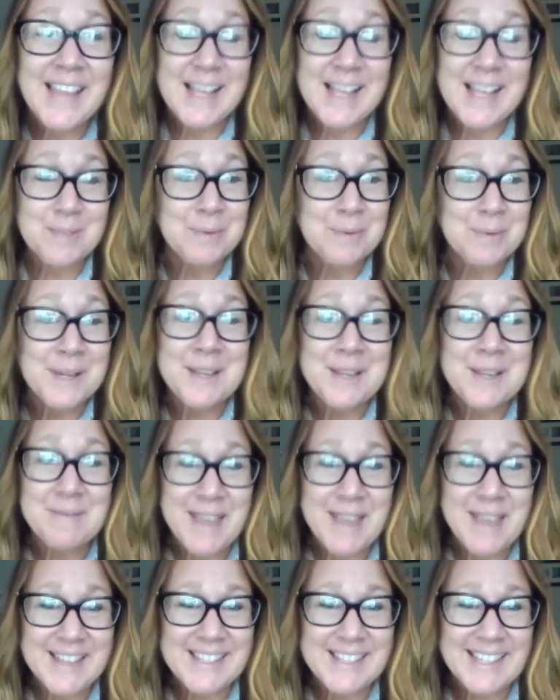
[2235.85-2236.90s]
That's pretty
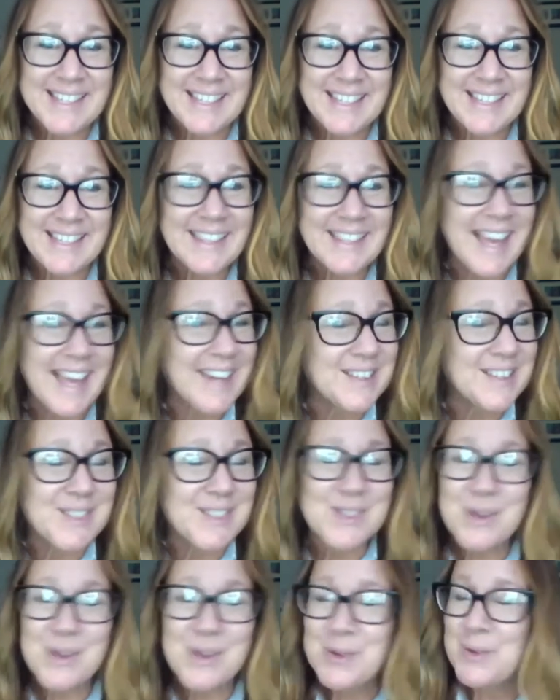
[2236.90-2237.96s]
amazing. That
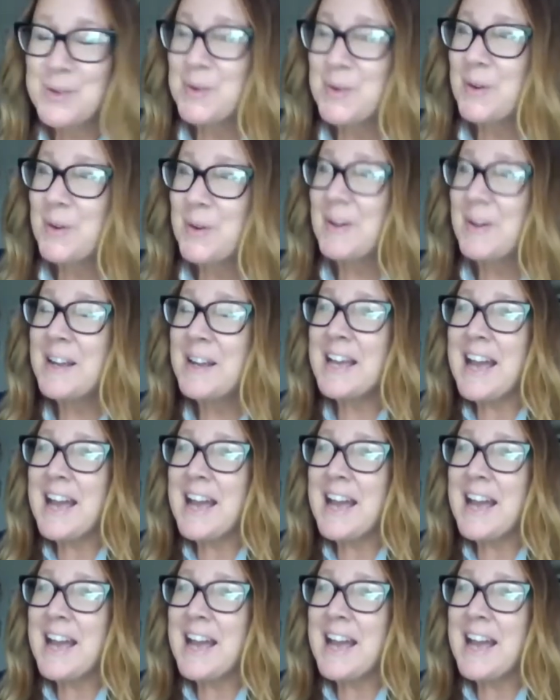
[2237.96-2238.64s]
is so cool.